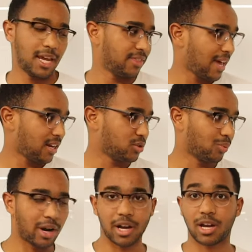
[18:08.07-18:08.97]
And that is
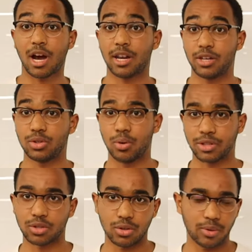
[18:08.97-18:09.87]
what a cut is
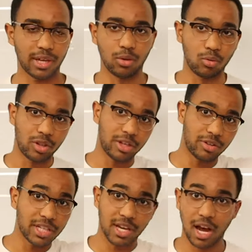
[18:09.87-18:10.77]
going to do. It'll
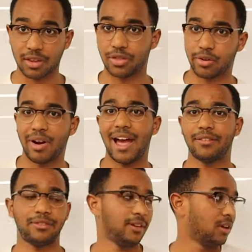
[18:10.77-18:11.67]
literally cut the
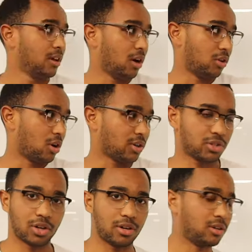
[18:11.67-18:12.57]
graph along a
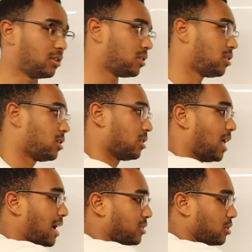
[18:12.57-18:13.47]
certain
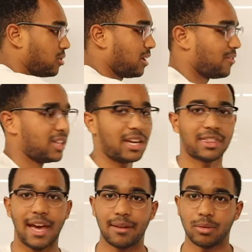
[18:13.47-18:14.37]
line. So think of it
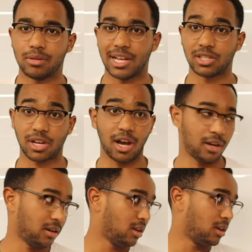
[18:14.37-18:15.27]
like that. That's a
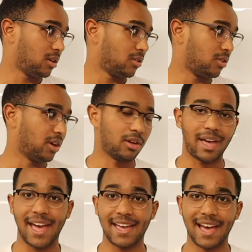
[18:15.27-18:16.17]
cut.
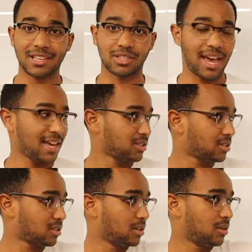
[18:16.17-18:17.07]
The A has
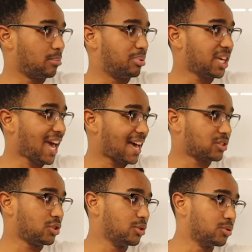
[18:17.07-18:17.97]
S, B
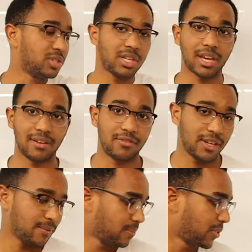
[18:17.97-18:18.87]
has U, T, and
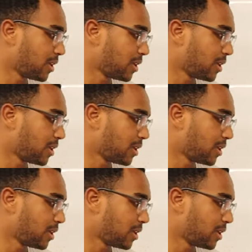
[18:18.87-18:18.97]
V.